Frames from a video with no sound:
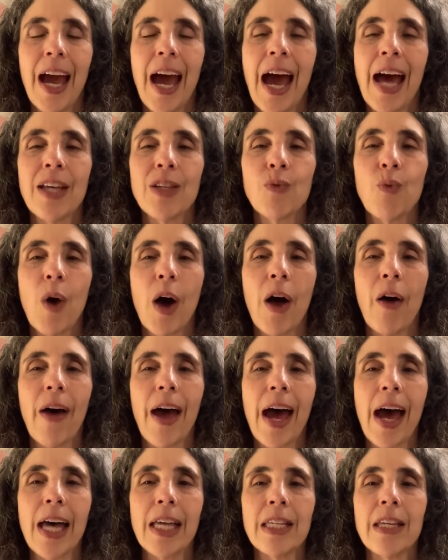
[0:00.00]
as well
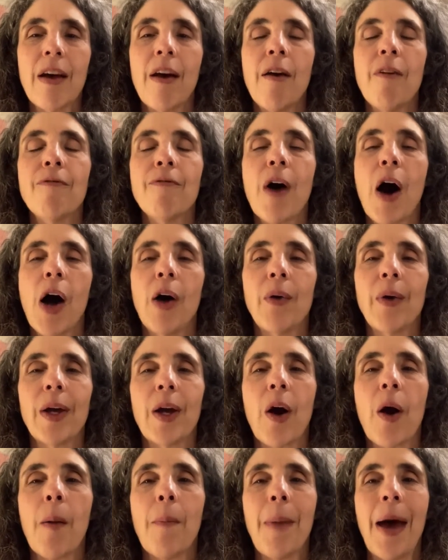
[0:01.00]
as
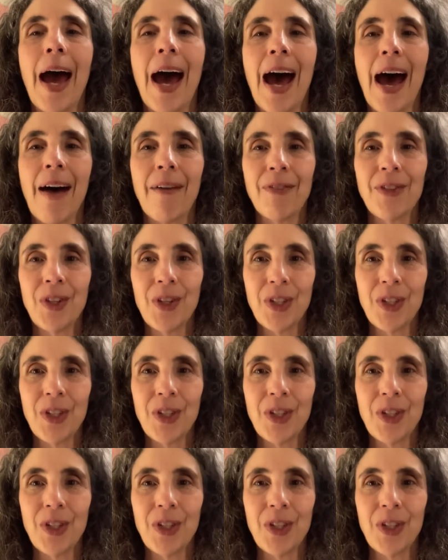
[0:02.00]
following our path